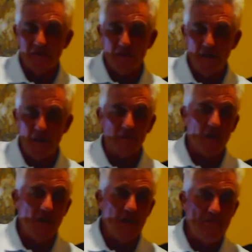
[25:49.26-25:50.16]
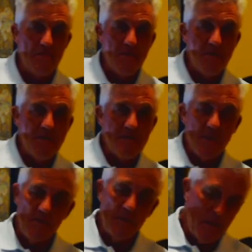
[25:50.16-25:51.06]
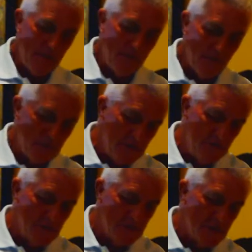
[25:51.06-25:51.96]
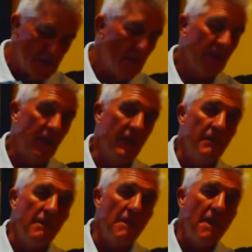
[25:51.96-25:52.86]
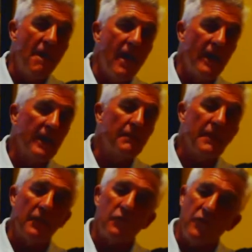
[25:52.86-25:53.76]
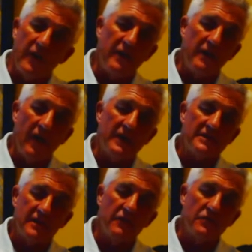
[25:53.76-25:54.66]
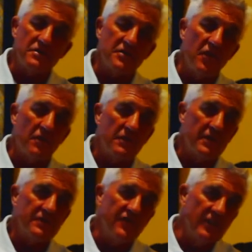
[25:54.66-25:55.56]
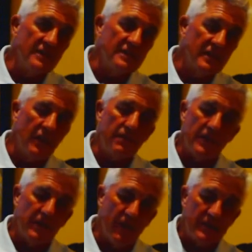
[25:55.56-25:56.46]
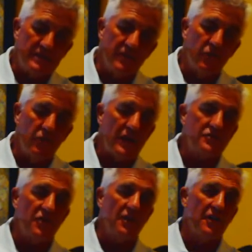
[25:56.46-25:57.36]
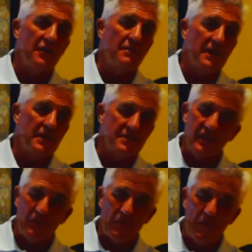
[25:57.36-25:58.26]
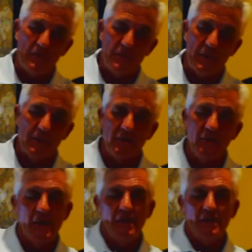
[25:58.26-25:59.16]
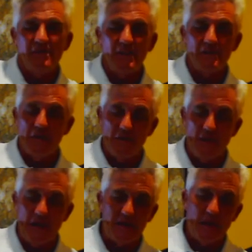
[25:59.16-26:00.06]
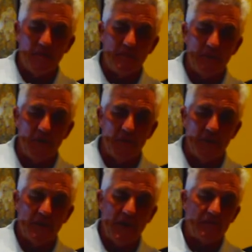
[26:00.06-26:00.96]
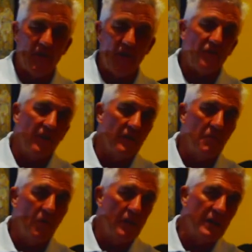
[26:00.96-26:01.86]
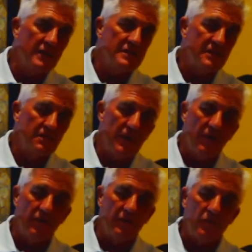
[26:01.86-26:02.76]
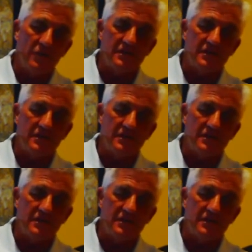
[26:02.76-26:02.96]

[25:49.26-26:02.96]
So when I'm gone, there'll be money from this business coming in. And there'll be a really nice little resort with these villas. And there'll be a nice little restaurant on the beach. And there'll probably be a, well, not a nightclub, but, you know, where you can have coffee in the morning and some beer and